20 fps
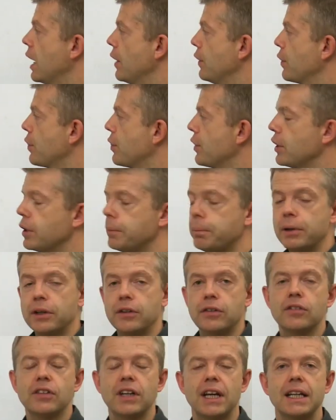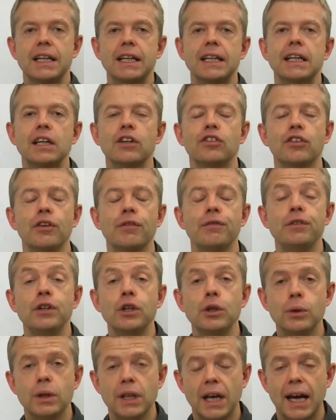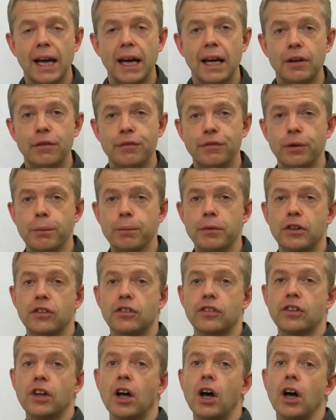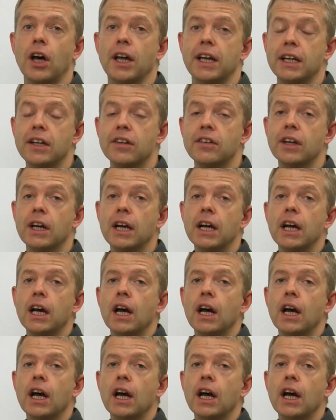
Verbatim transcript: And the third person technique is to view the hand from the side